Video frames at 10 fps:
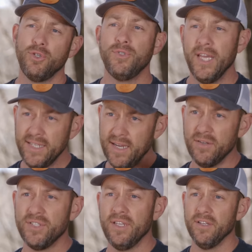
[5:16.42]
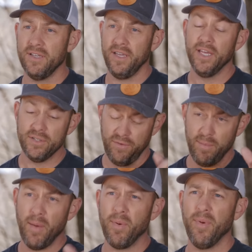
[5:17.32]
to take down a ceiling is
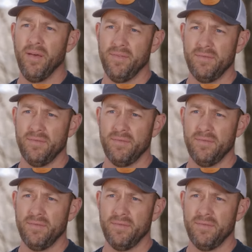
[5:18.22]
from up above.